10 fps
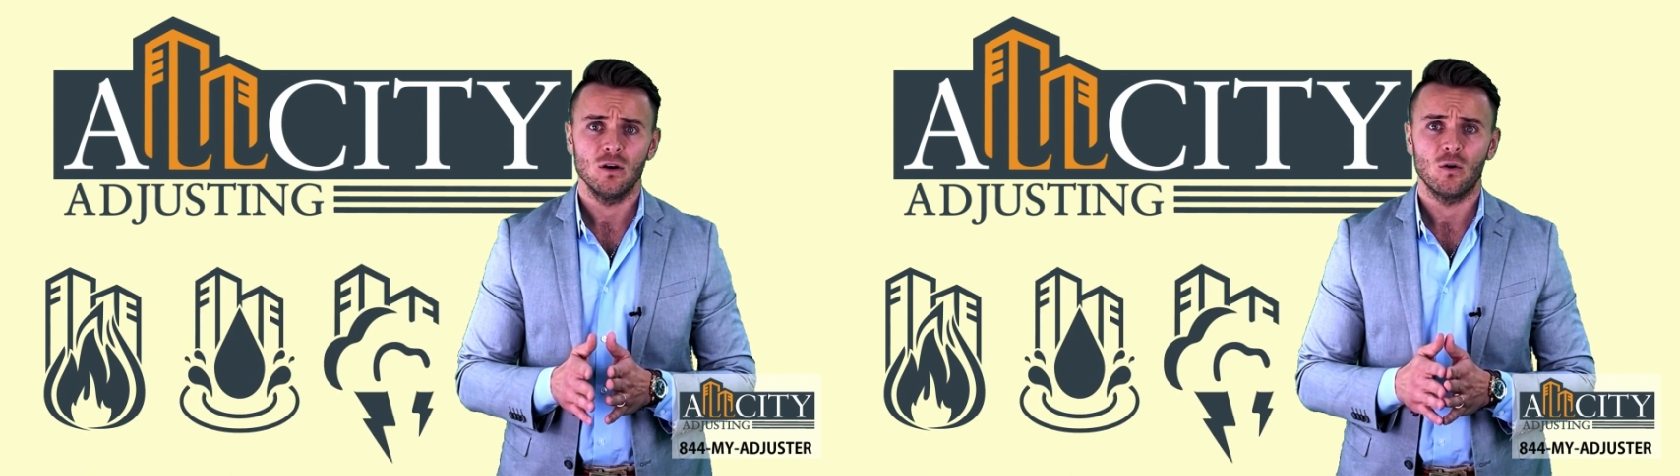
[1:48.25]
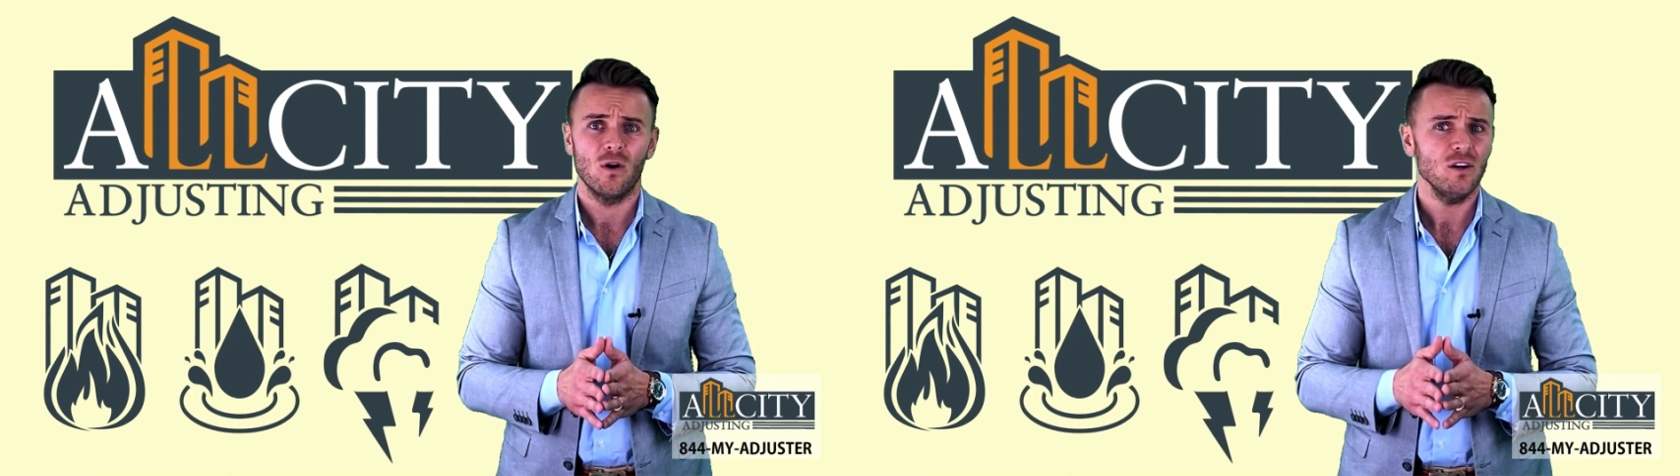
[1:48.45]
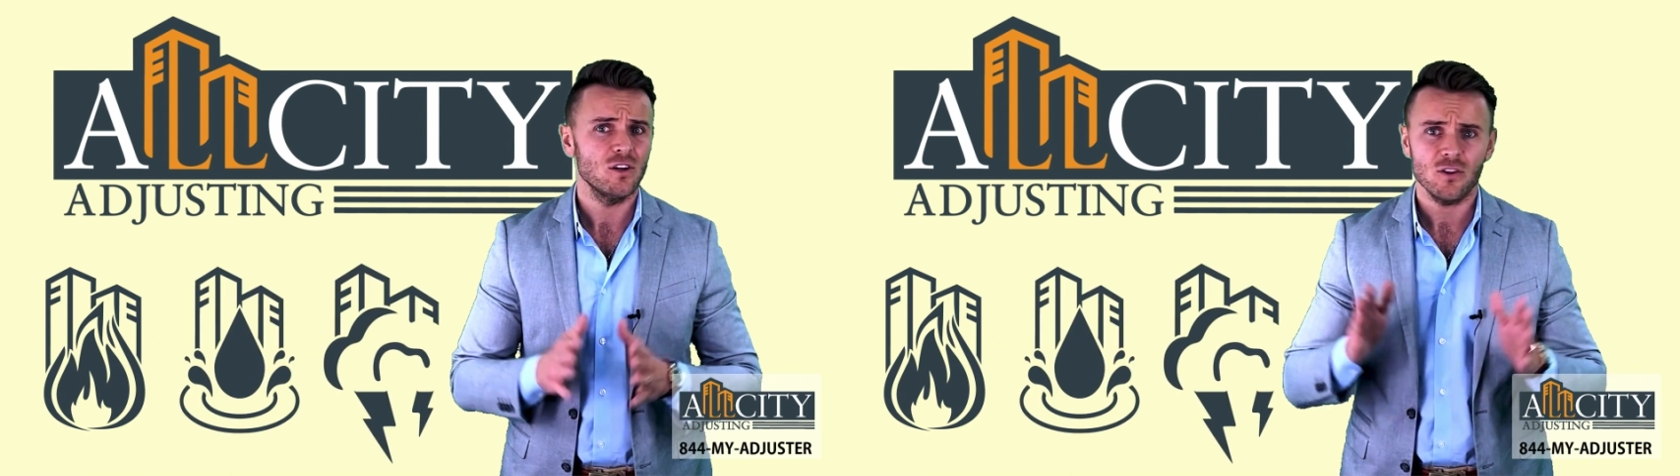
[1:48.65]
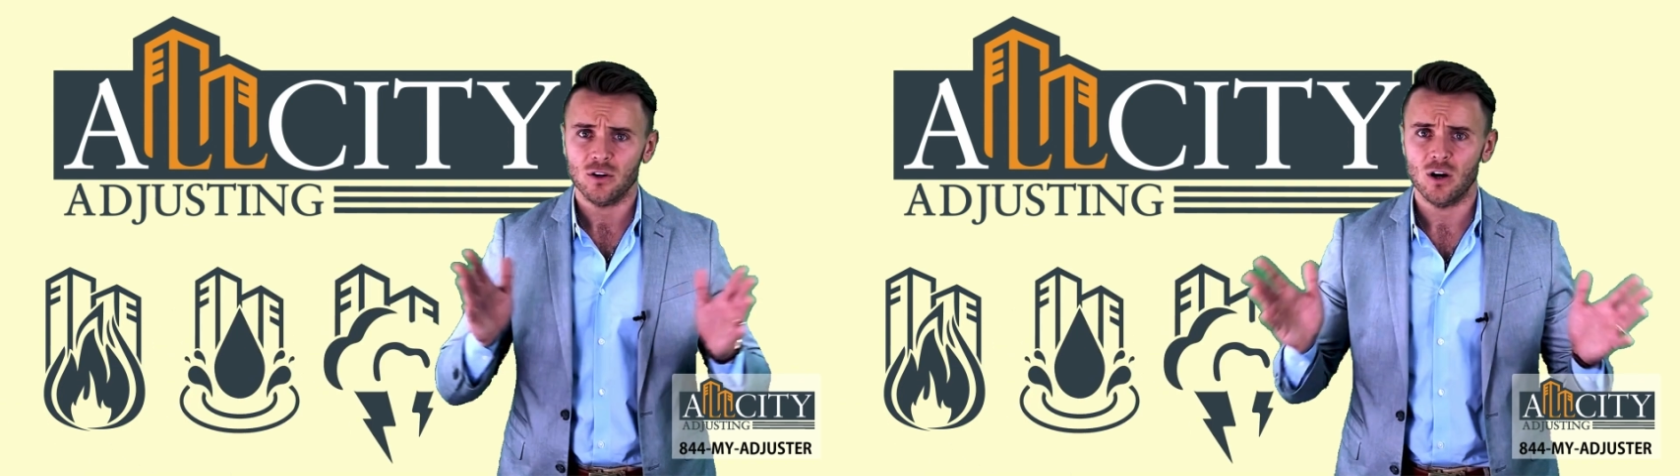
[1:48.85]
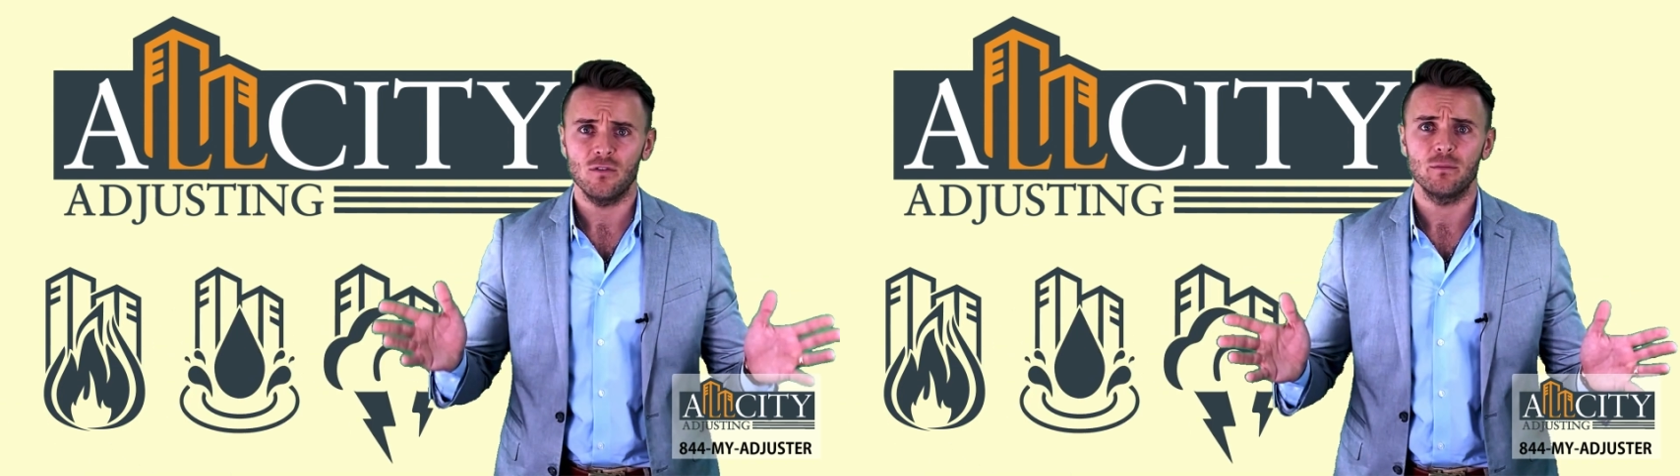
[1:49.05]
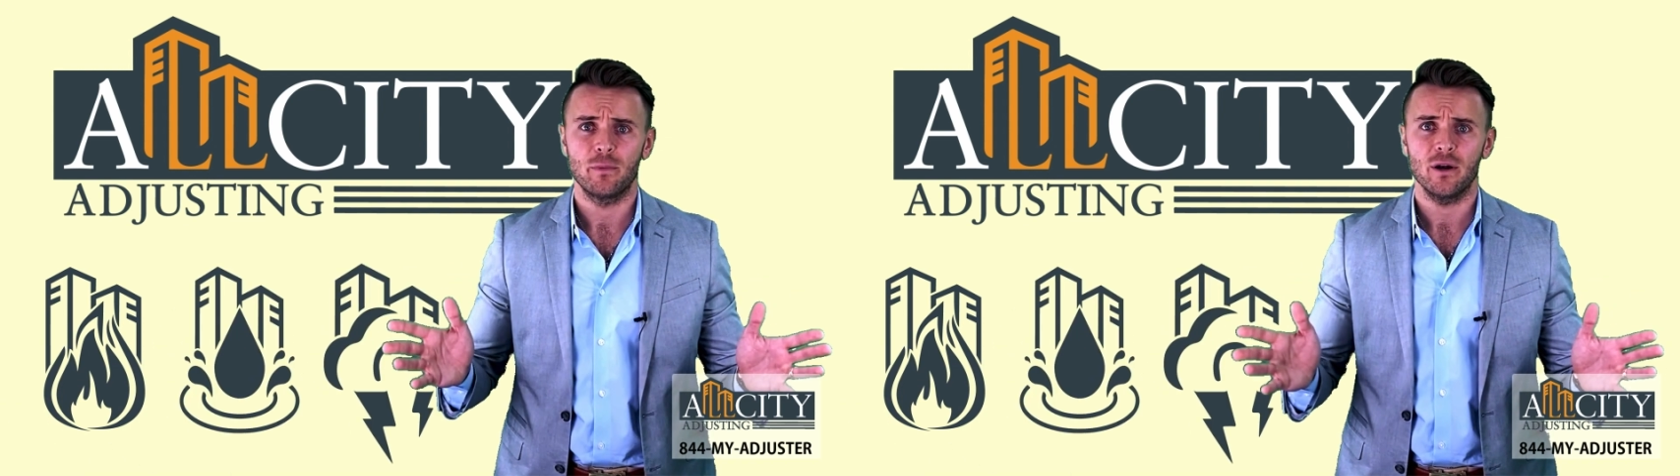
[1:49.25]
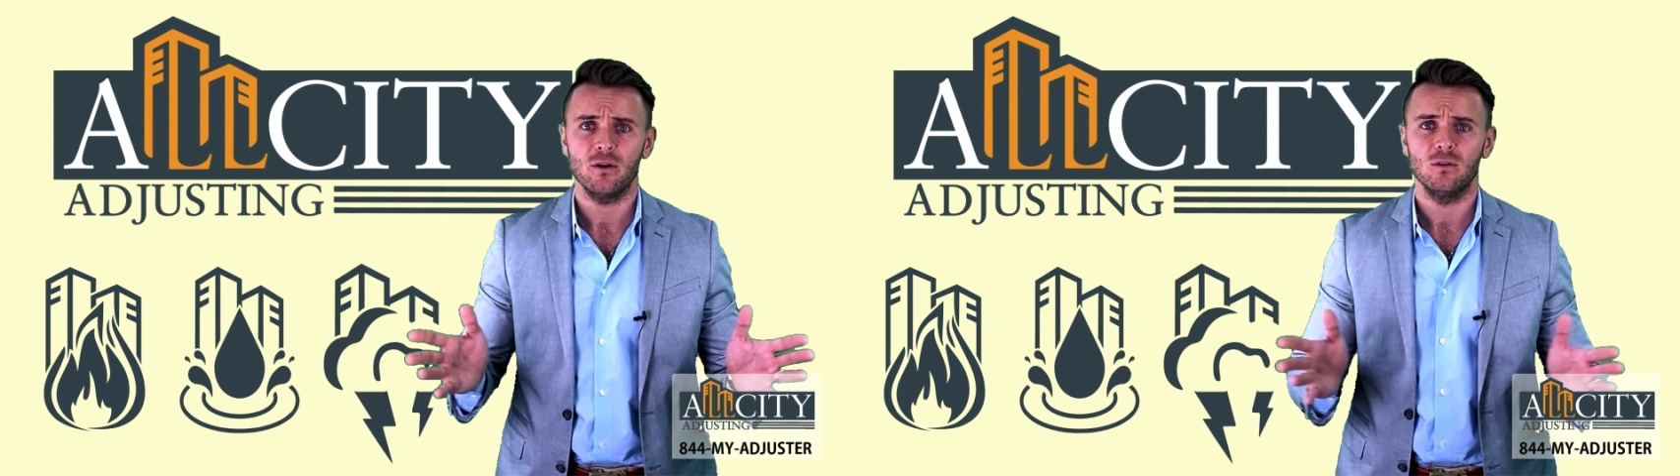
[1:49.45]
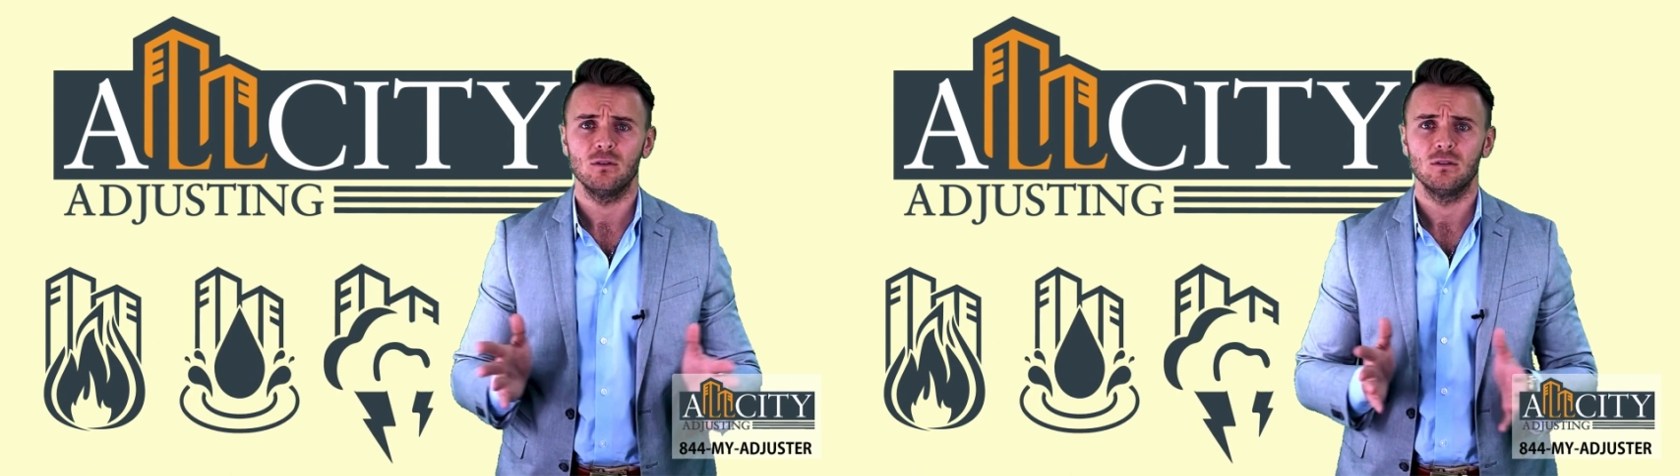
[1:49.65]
or any other covered peril,